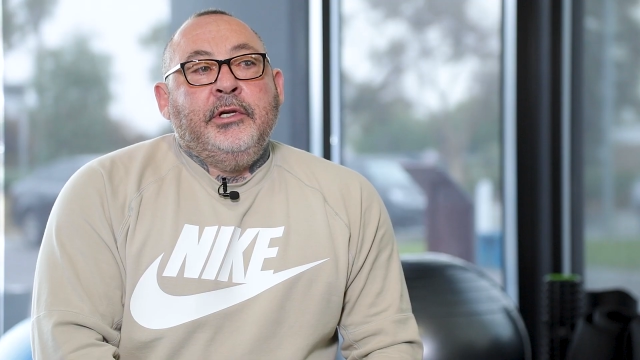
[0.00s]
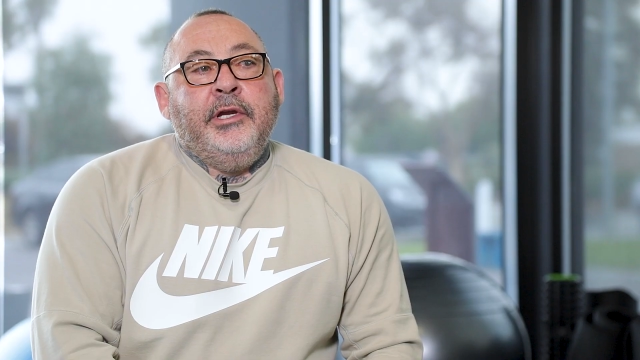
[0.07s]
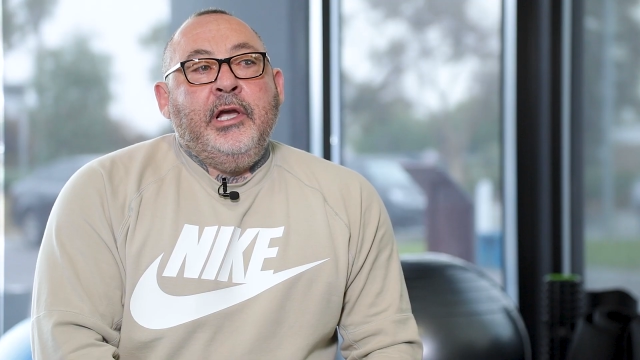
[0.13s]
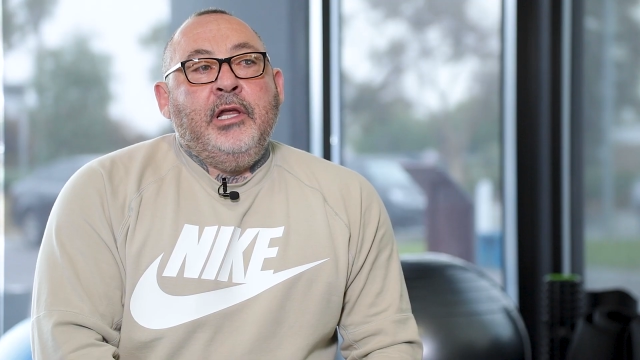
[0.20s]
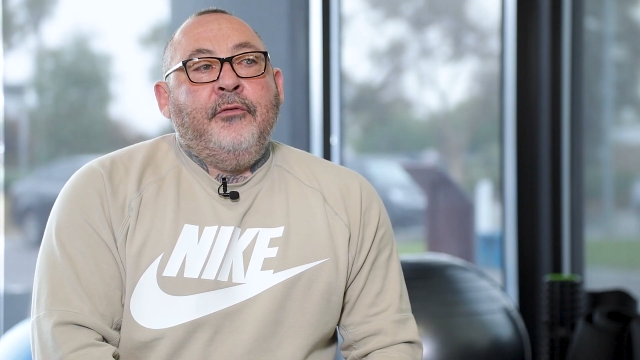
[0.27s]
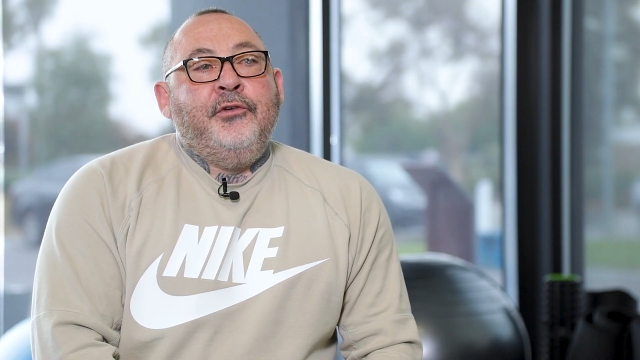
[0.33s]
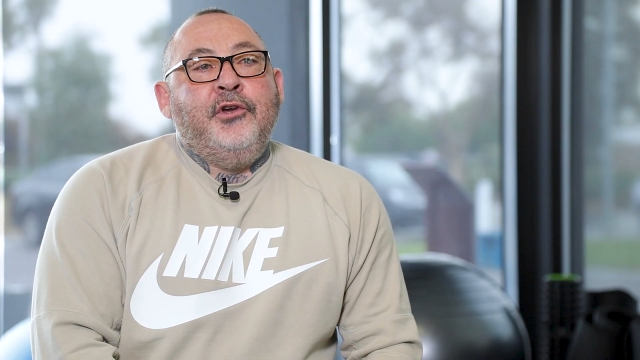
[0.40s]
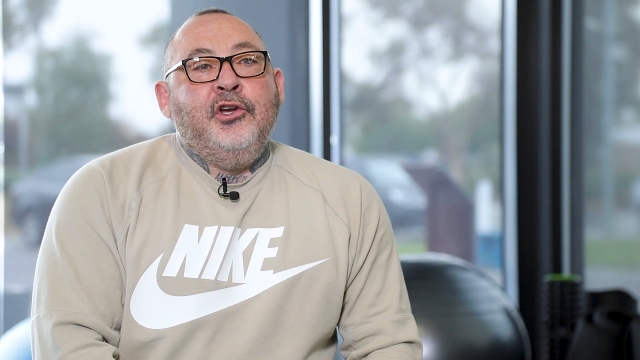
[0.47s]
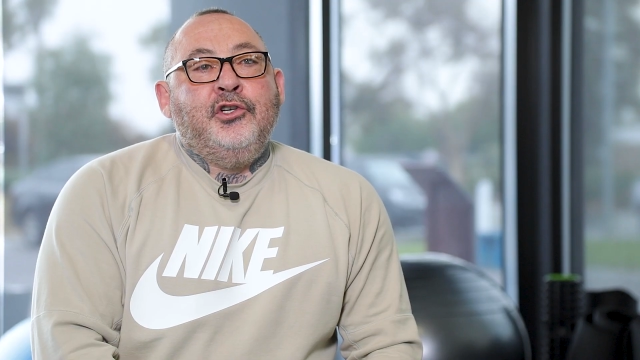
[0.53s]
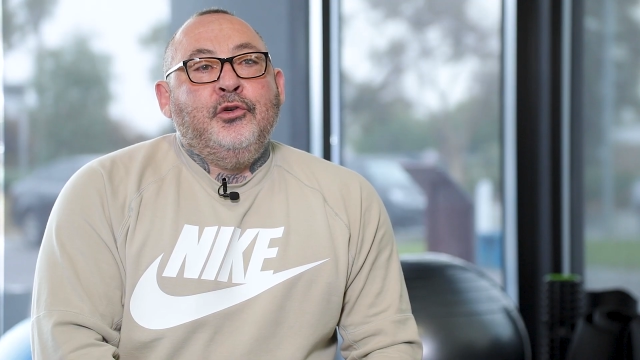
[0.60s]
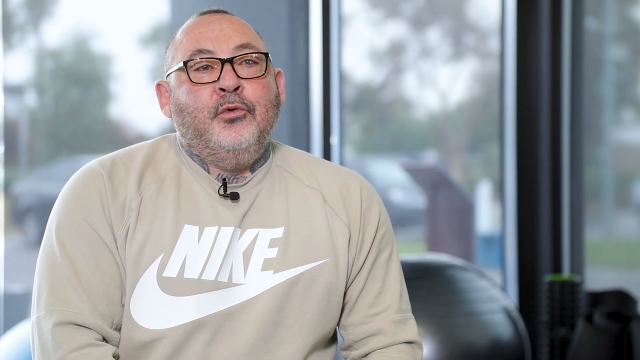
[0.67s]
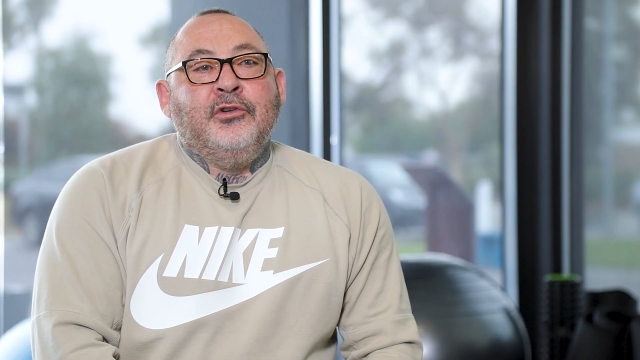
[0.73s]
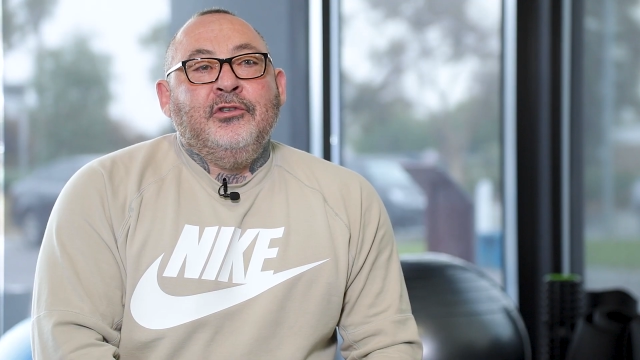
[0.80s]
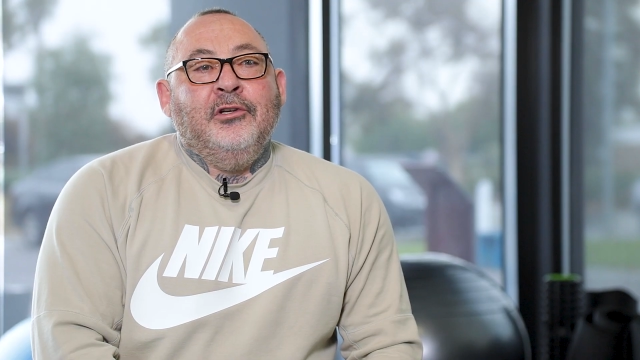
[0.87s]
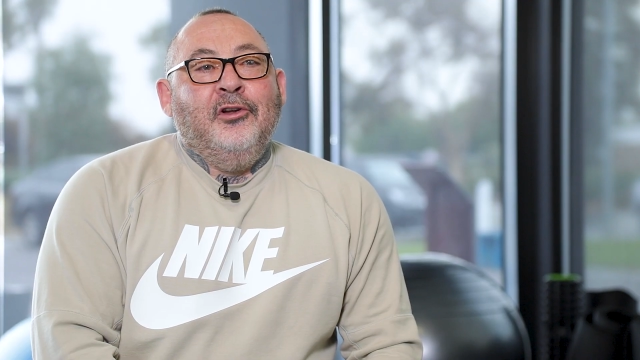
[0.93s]
Yeah, the
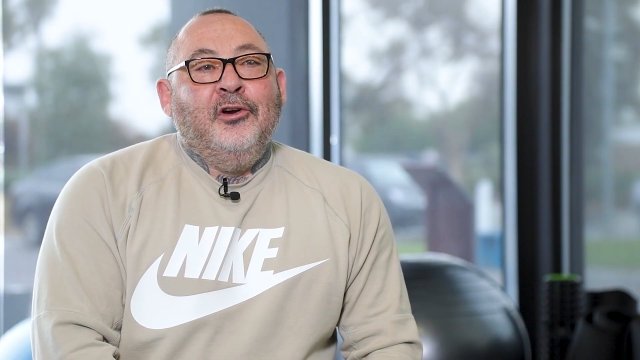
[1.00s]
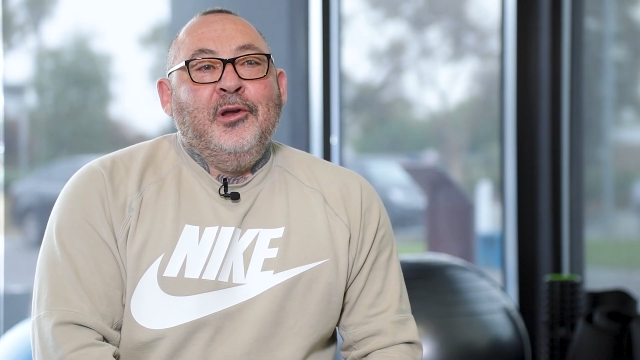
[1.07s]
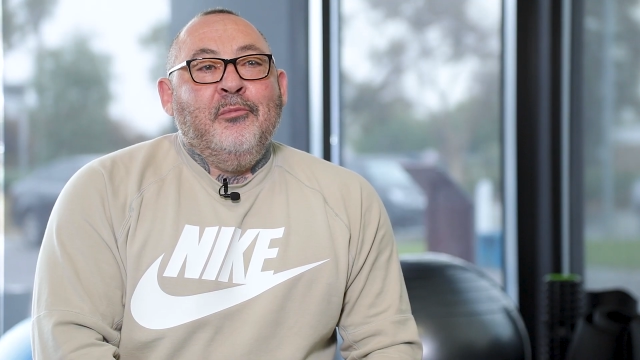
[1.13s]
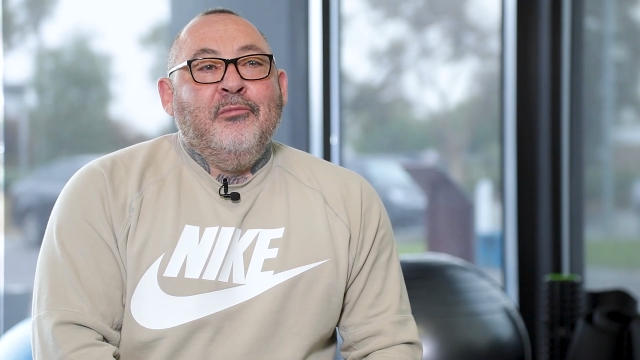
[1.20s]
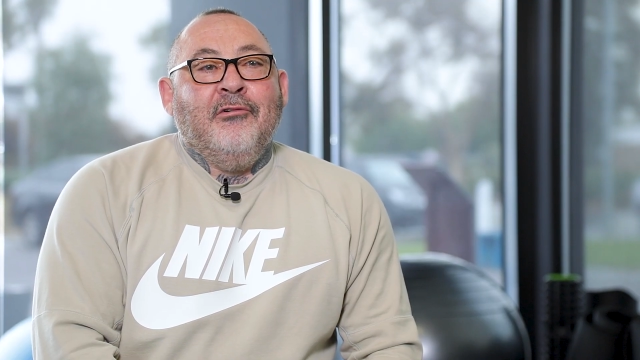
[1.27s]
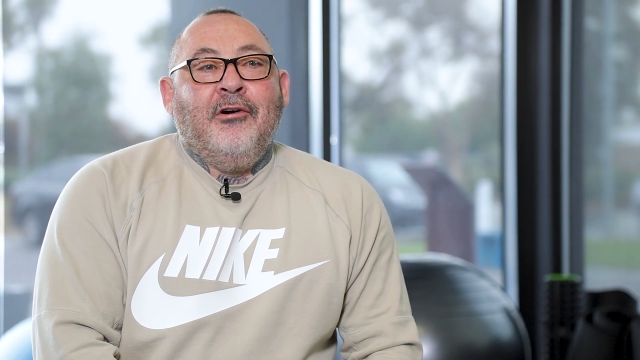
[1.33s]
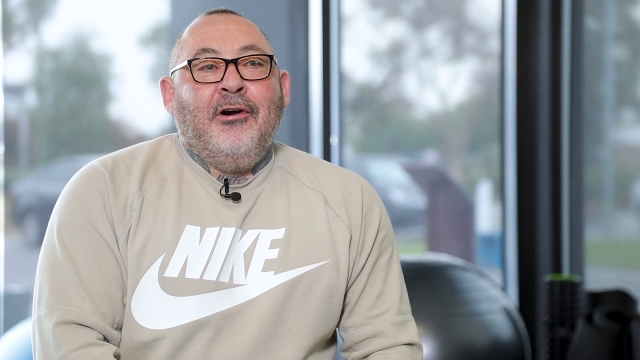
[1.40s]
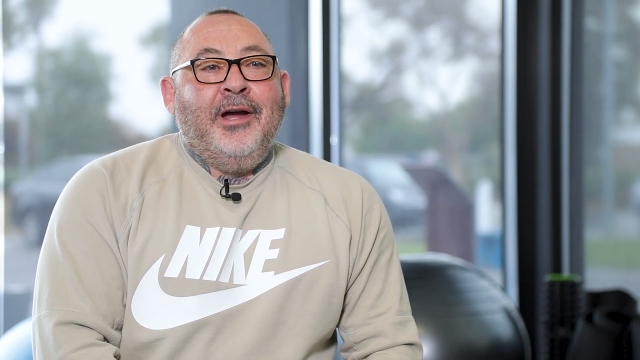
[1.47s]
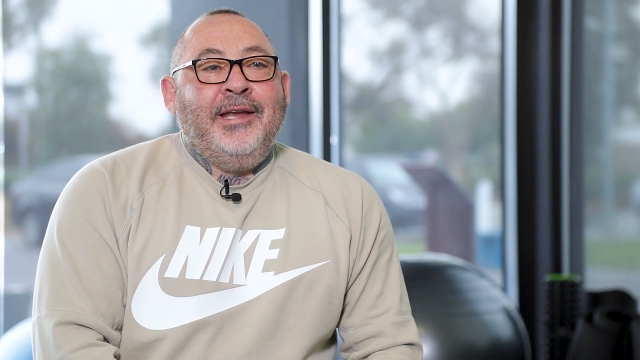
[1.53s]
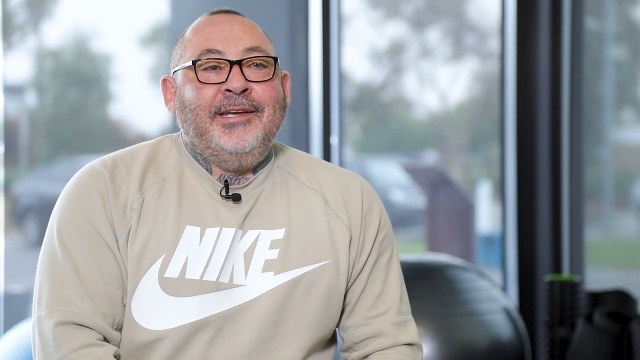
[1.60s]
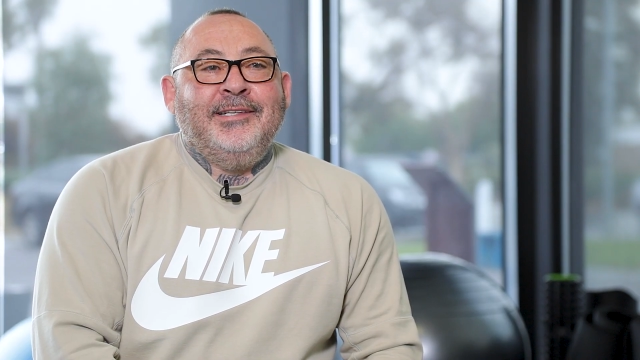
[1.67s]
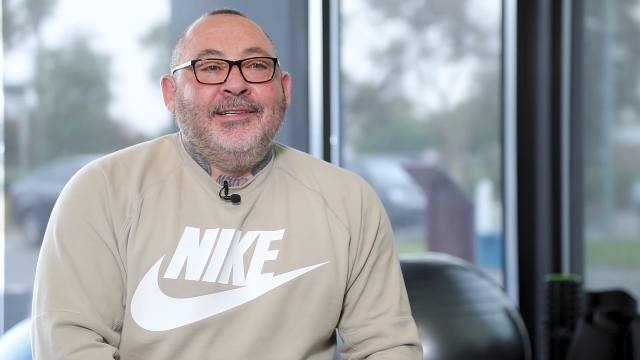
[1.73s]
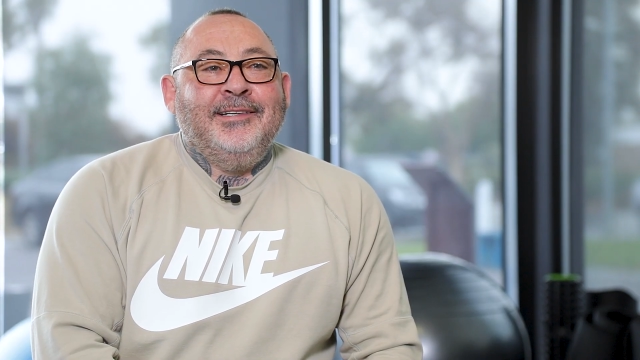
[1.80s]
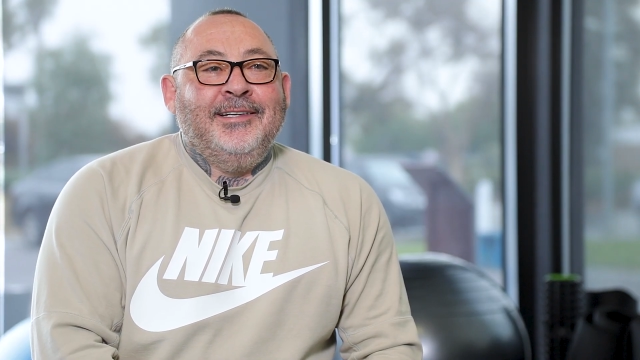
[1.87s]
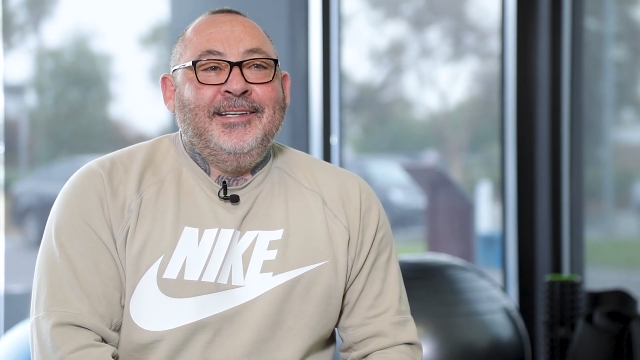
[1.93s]
future wasn't looking
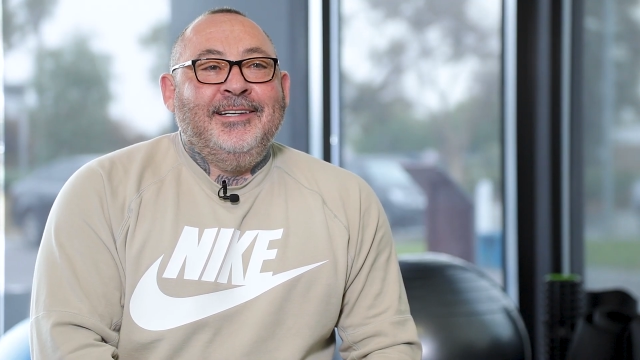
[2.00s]
bright.